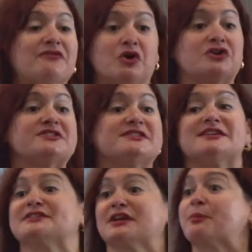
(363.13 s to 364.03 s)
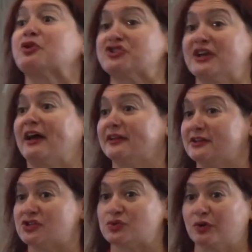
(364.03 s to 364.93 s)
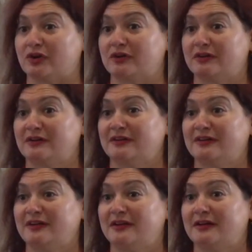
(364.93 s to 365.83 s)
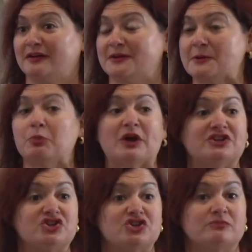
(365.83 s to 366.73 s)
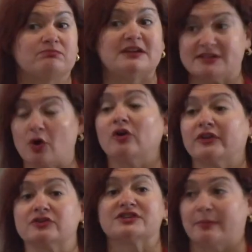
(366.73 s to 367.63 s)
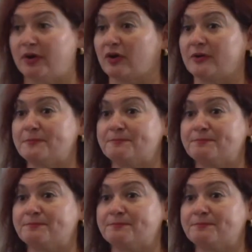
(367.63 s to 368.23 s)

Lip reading: narcissistic personality disorder, which is a whole other seminar.